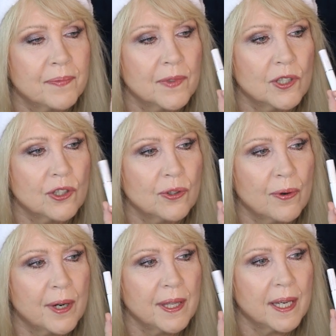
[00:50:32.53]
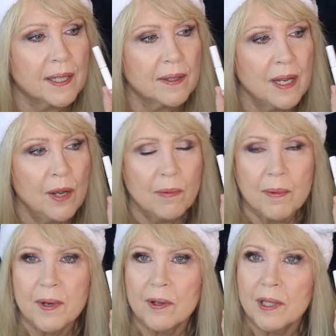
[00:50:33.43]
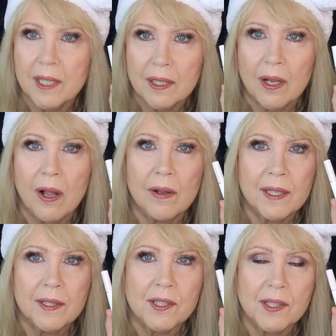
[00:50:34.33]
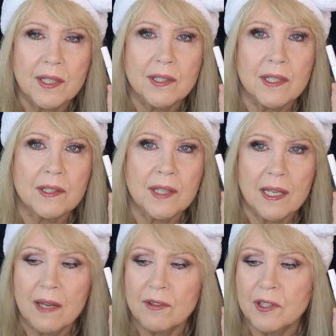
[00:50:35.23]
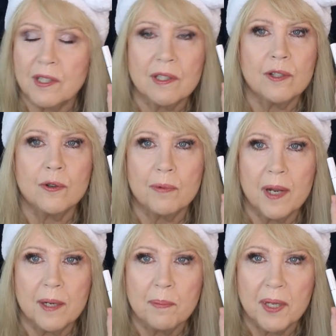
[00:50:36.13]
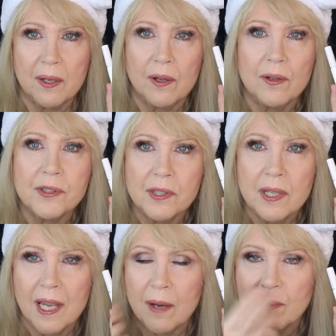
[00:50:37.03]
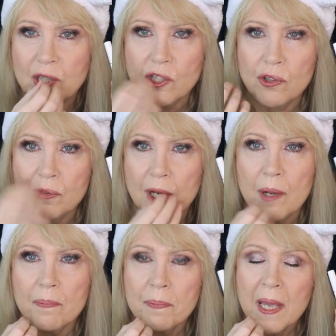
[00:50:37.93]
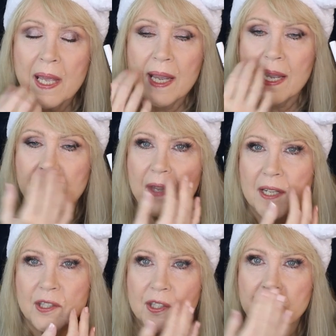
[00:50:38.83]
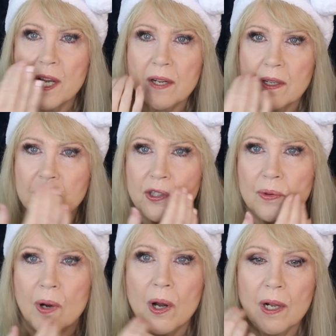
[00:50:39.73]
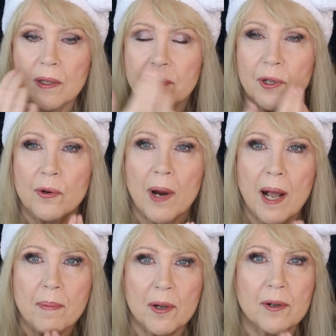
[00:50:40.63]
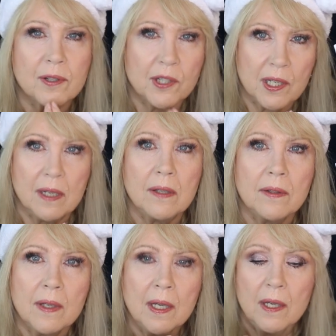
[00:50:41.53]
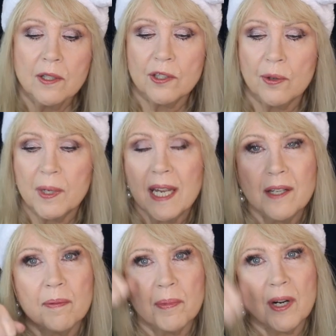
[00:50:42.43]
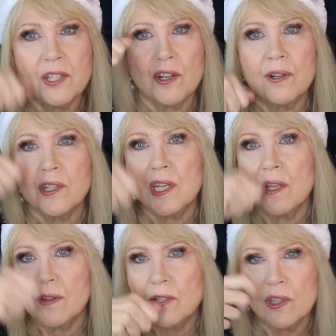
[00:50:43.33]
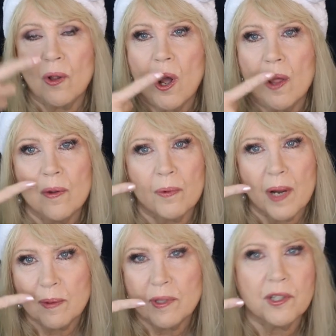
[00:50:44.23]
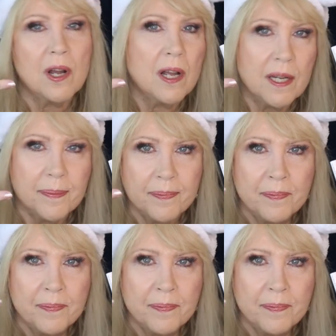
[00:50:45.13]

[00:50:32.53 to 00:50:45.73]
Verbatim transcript: story that when we were little in the 60s, they gave us these little red pills and we chewed them, and they stuck to all of the crap on our teeth. So we had to brush our teeth until all the red was gone.